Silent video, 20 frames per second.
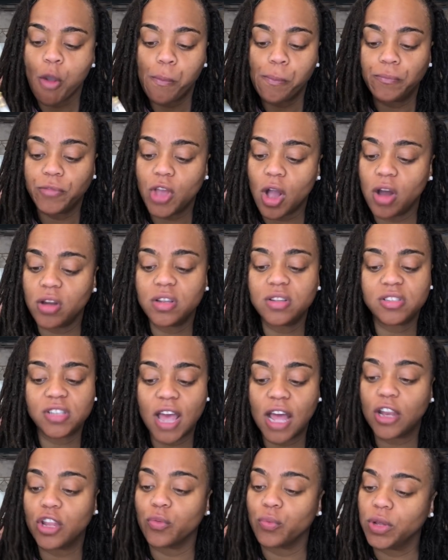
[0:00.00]
Y'all, this
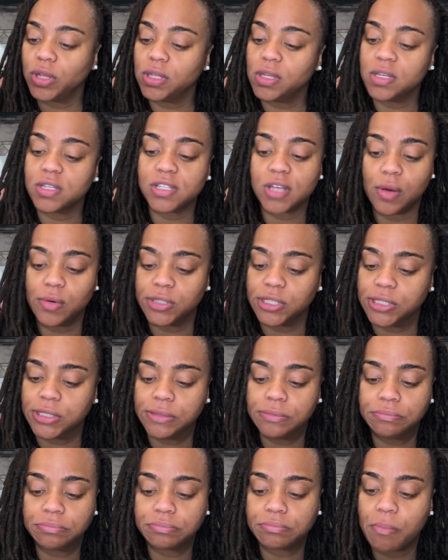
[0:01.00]
salad really is so
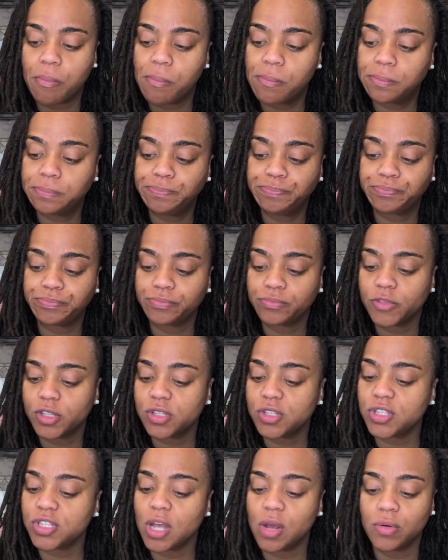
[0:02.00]
good.
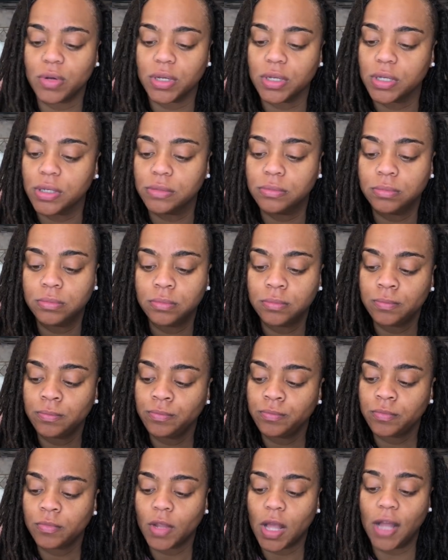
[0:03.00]
So good.
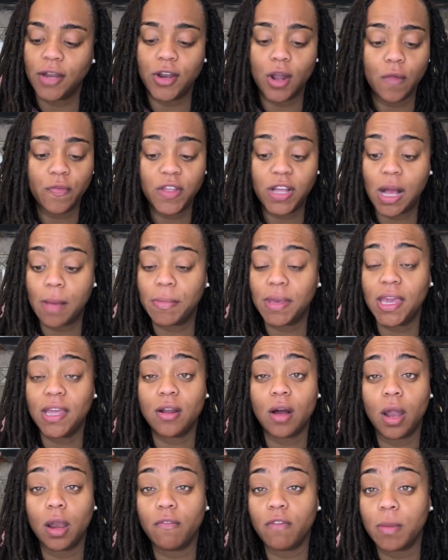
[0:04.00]
I don't think I'm gonna eat
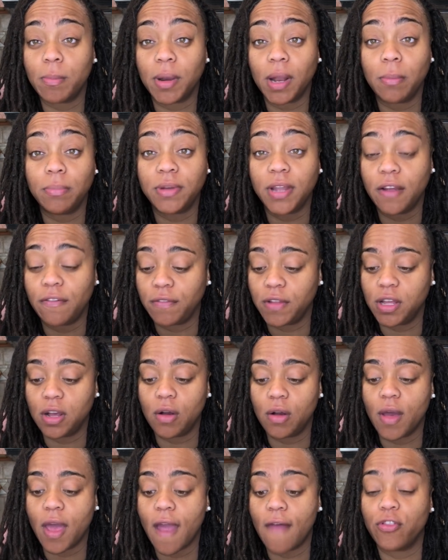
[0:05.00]
all of it, but I'm definitely
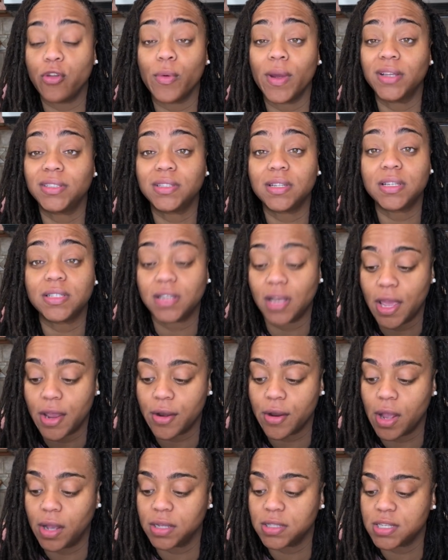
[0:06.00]
gonna have the rest of this
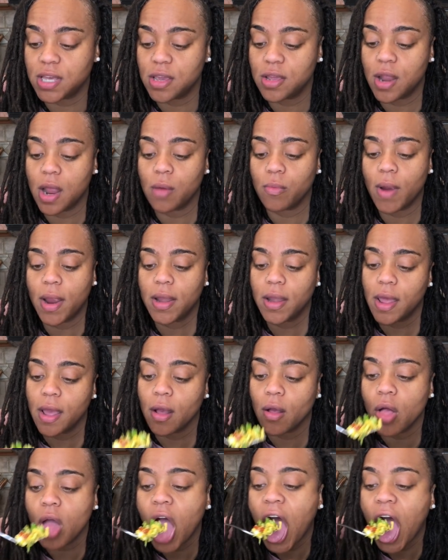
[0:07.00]
later. I can tell you that right now.